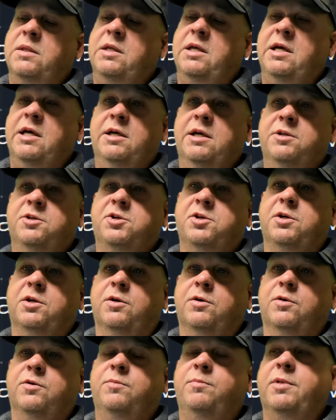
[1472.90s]
Edge
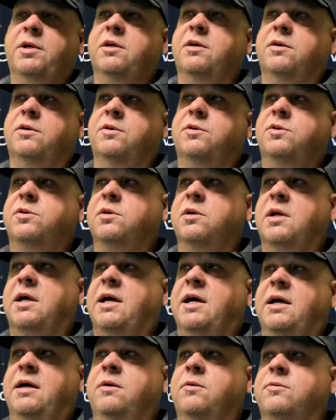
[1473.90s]
node because
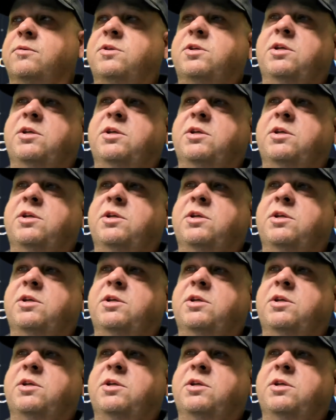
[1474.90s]
I don't